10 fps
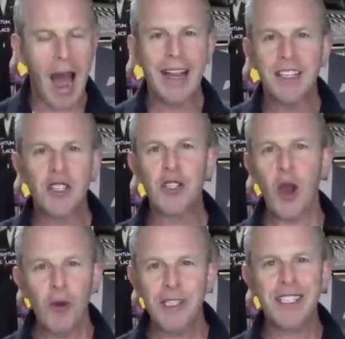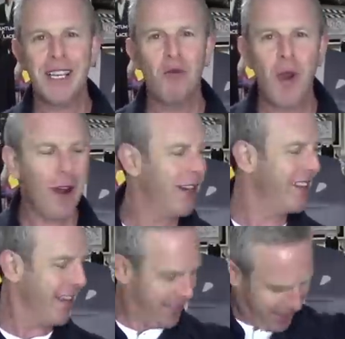I could so see
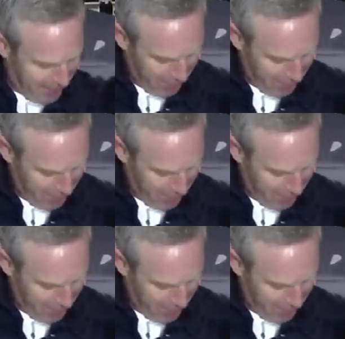wearing this